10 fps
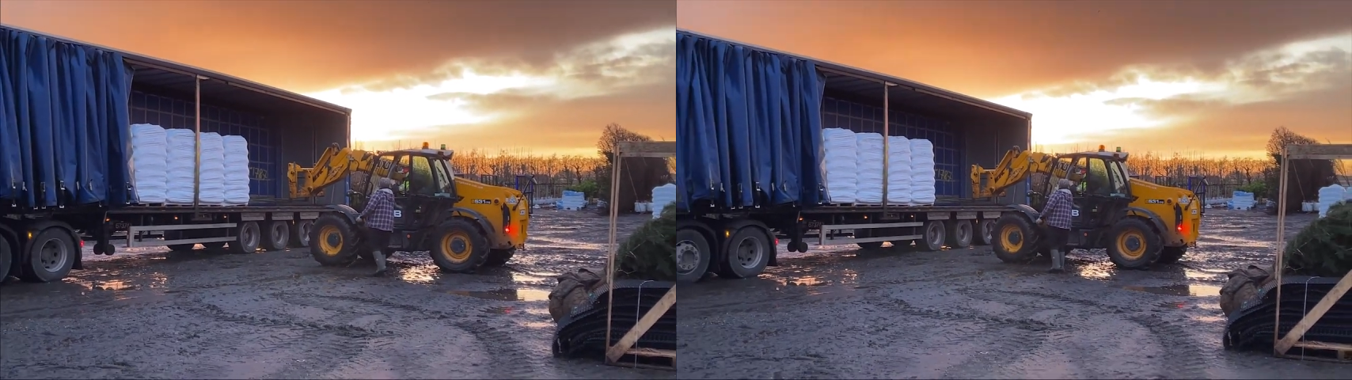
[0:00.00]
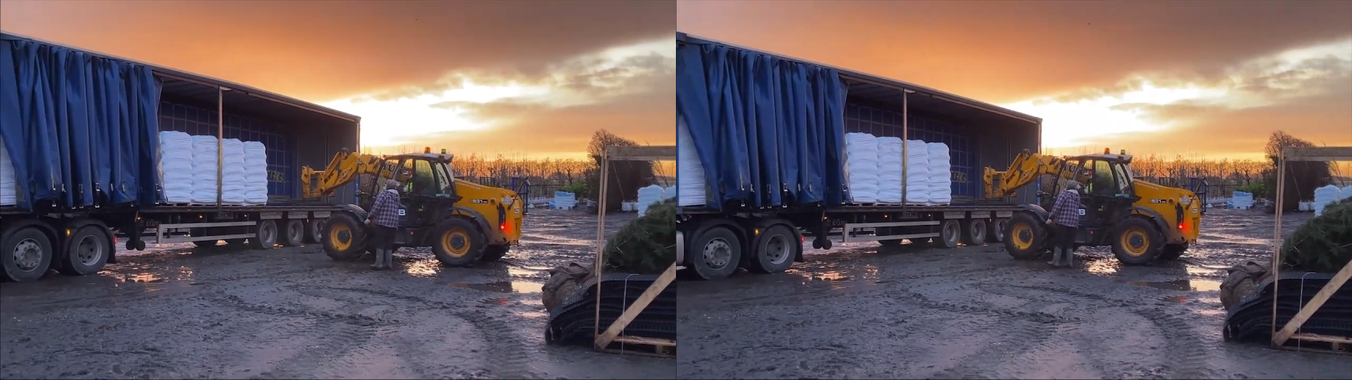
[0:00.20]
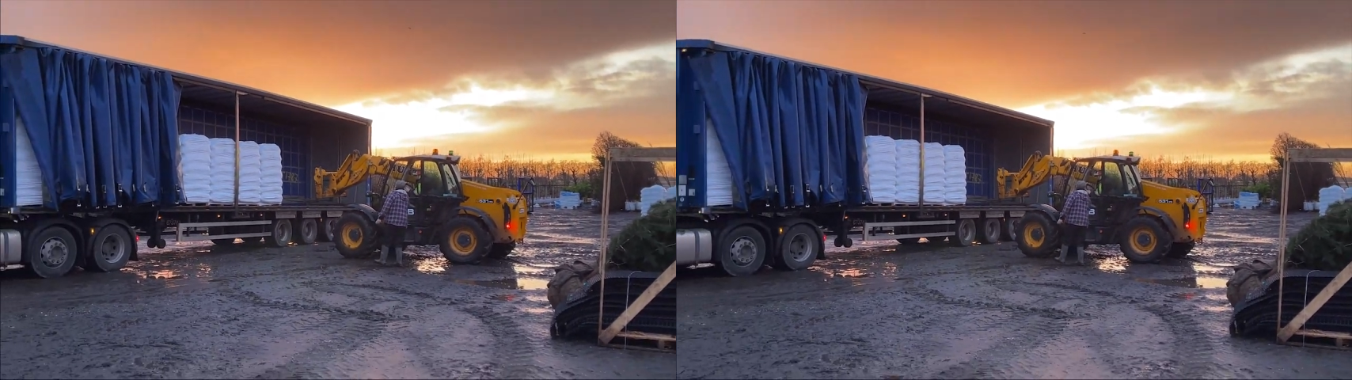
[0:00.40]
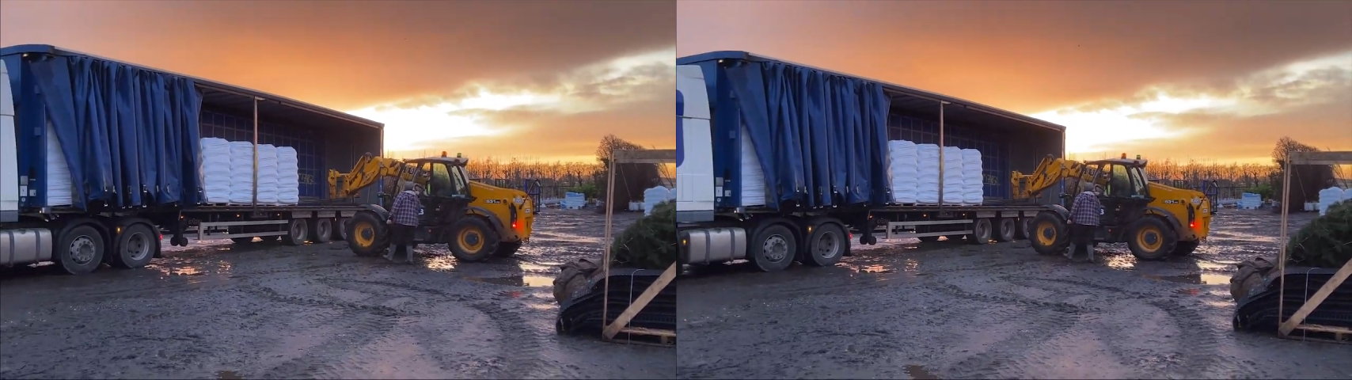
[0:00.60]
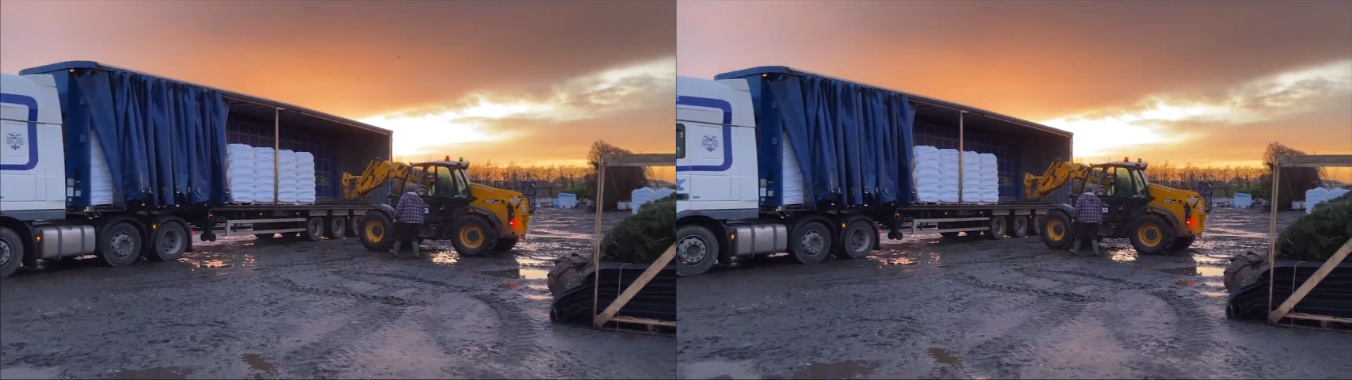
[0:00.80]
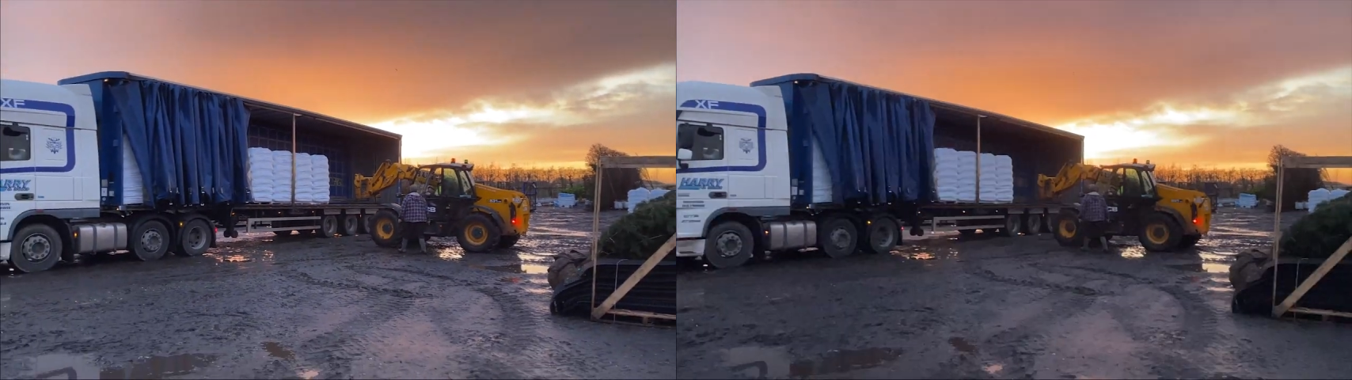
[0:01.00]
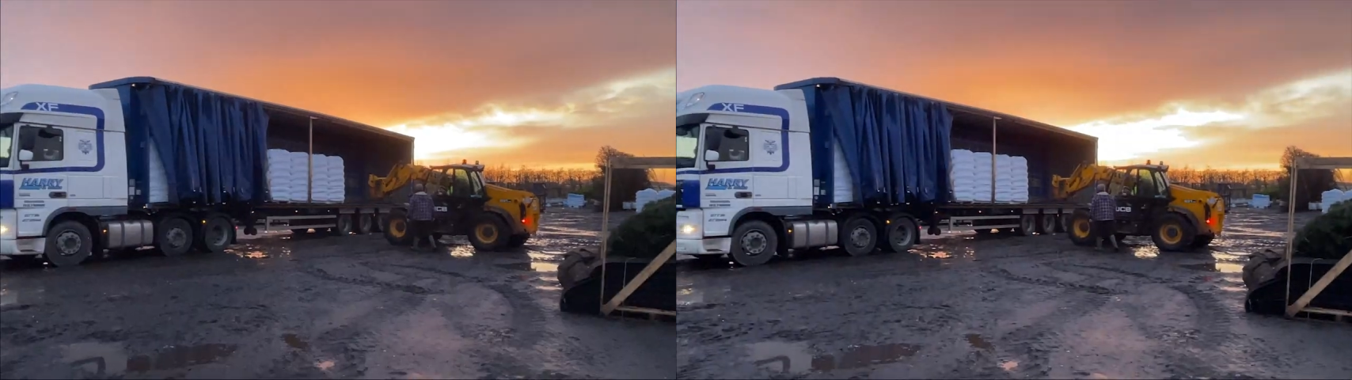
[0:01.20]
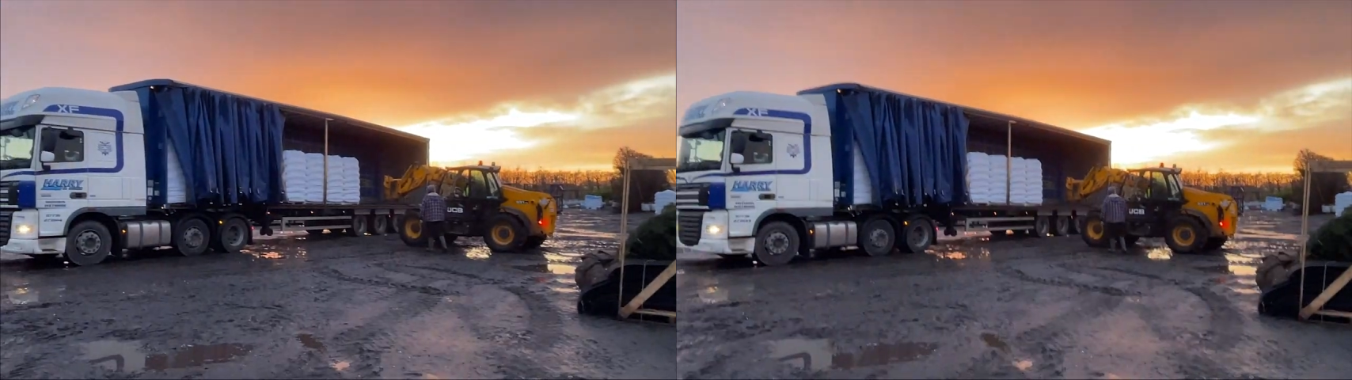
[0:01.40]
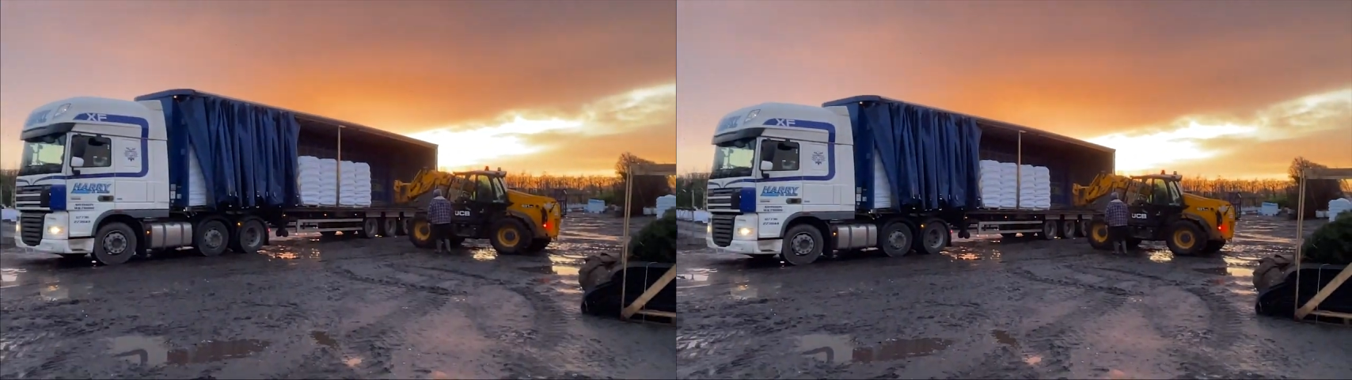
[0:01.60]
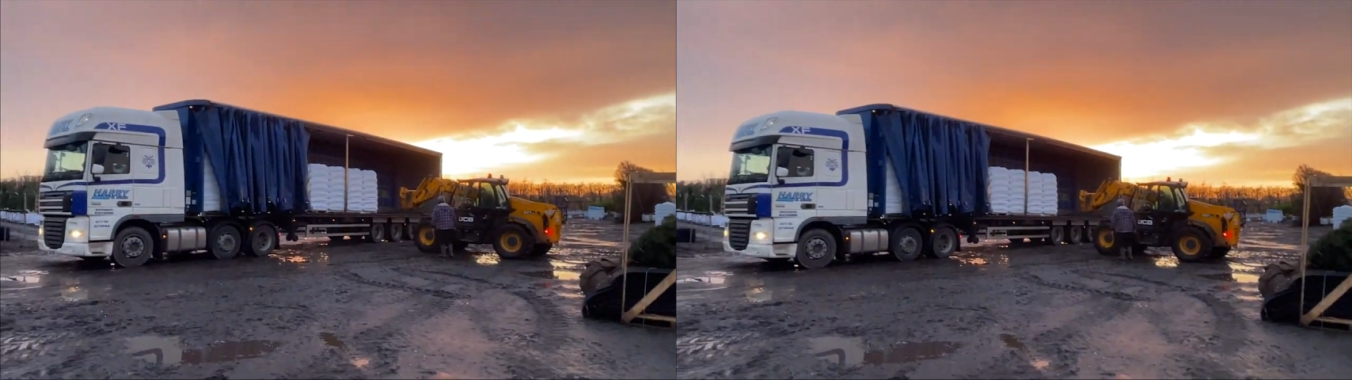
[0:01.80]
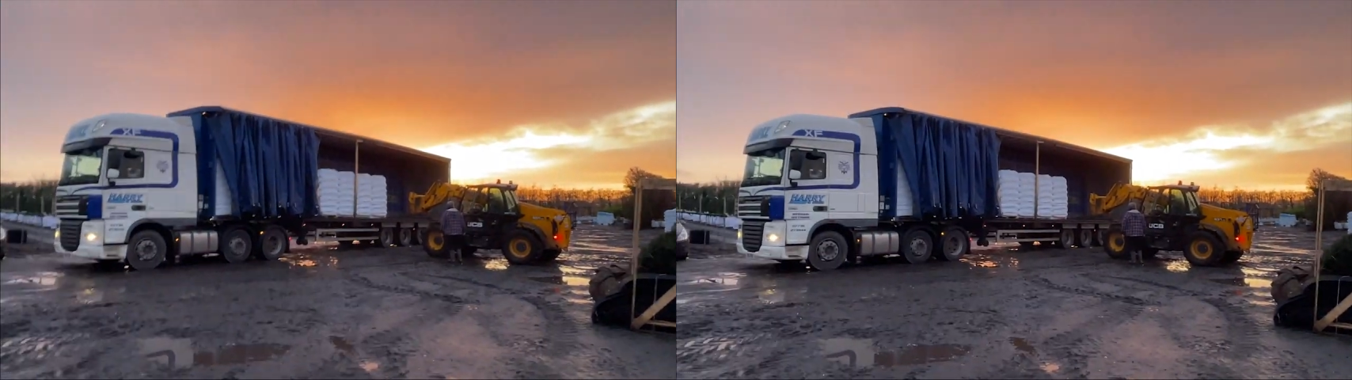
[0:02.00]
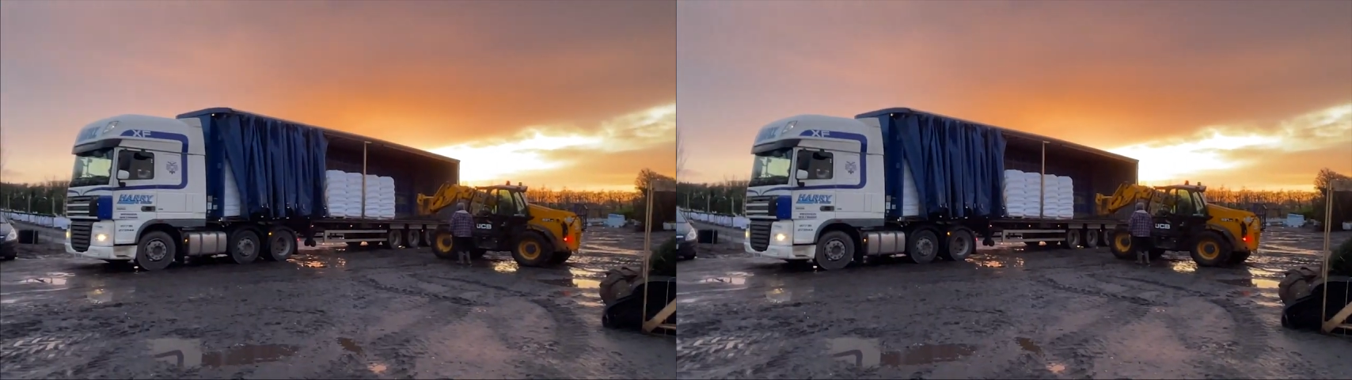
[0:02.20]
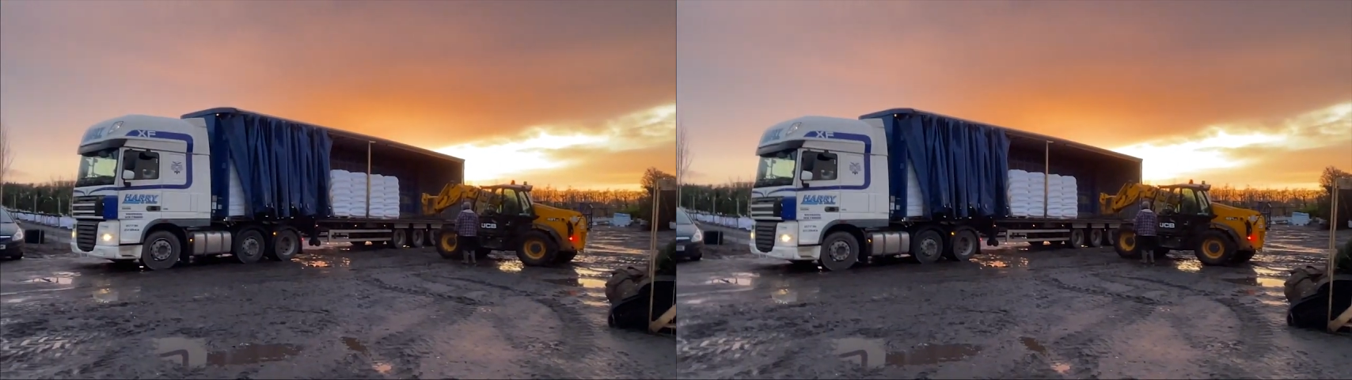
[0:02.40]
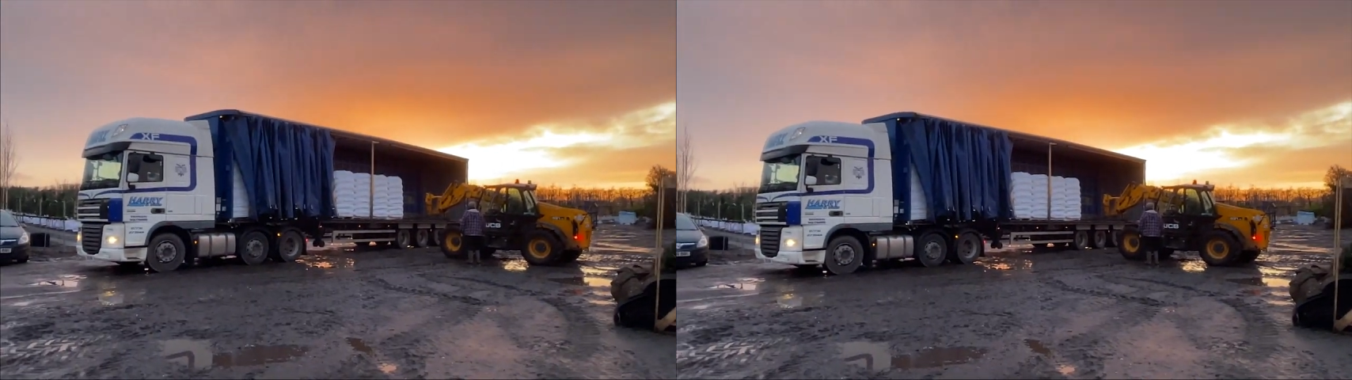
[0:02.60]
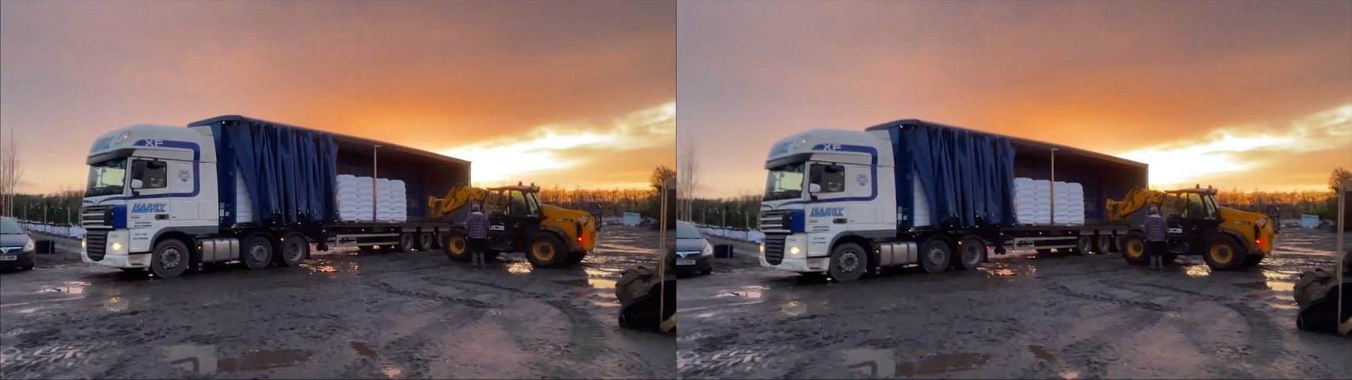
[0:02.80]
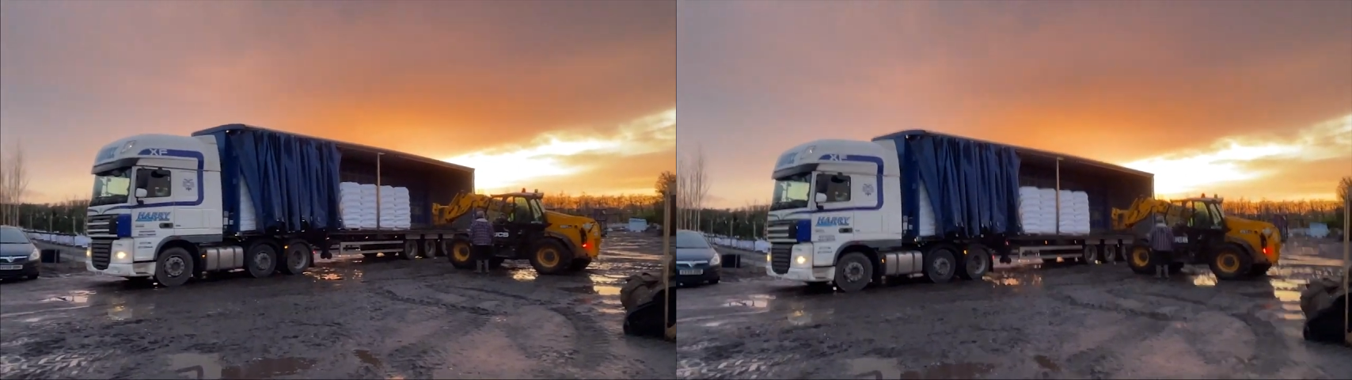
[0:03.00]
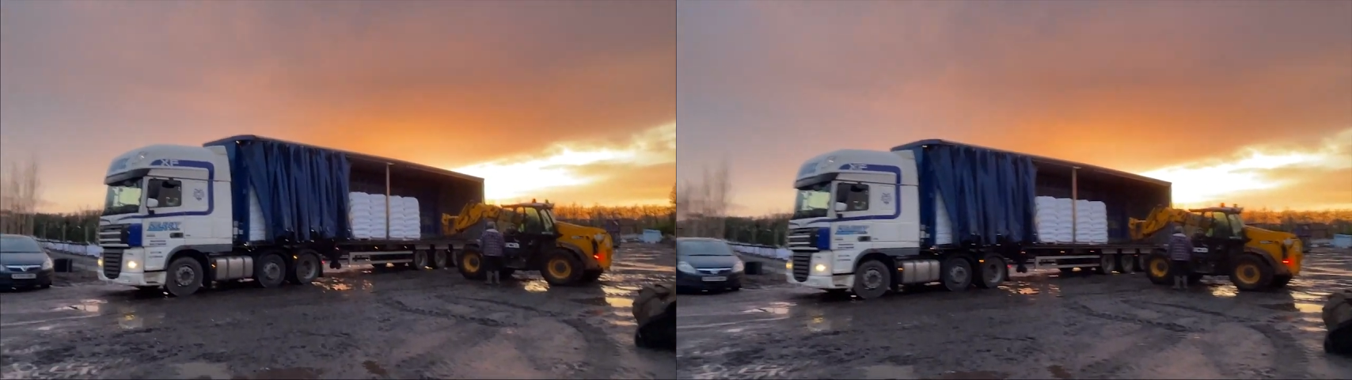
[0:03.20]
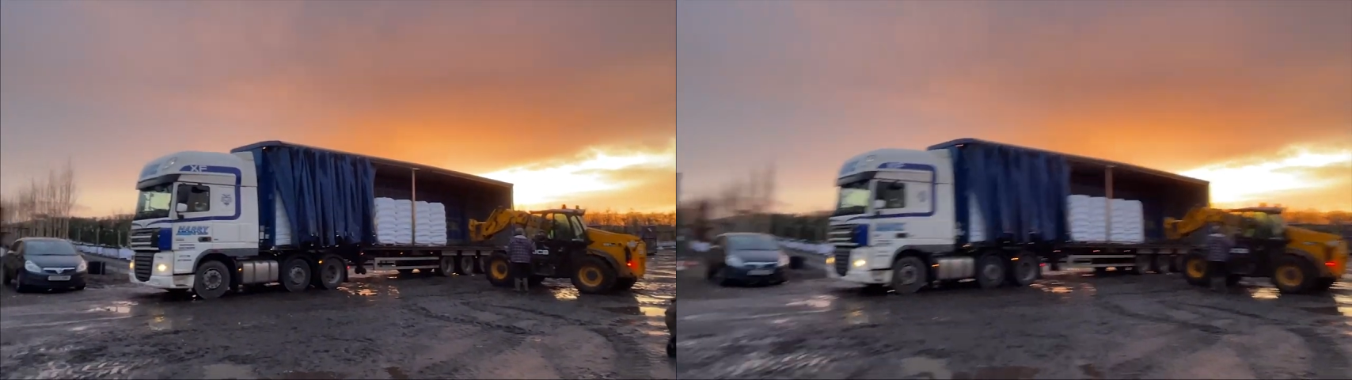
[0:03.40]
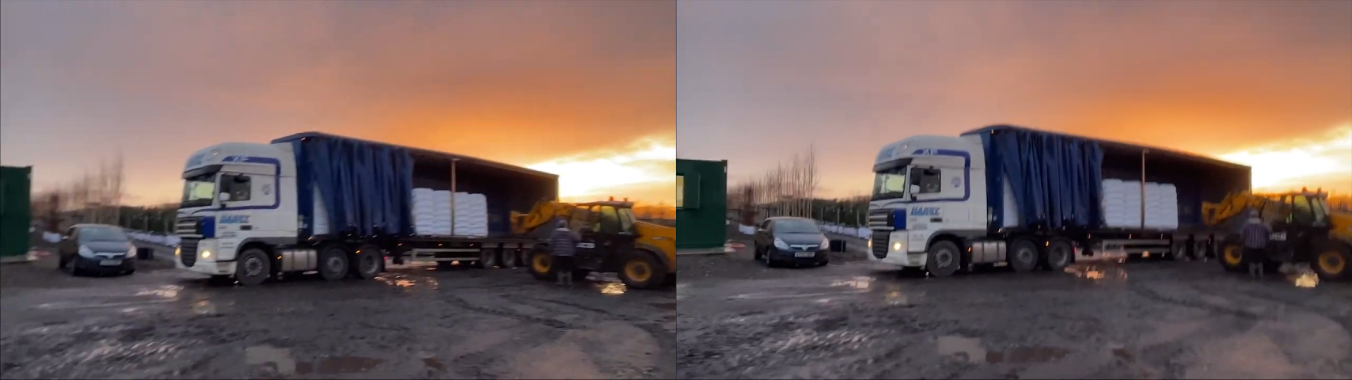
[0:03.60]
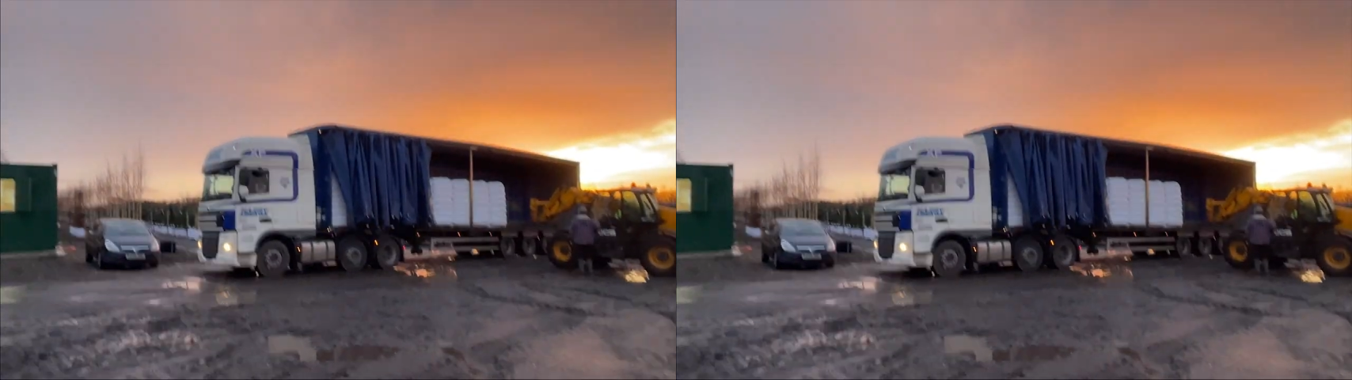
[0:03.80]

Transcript: (no speaker visible)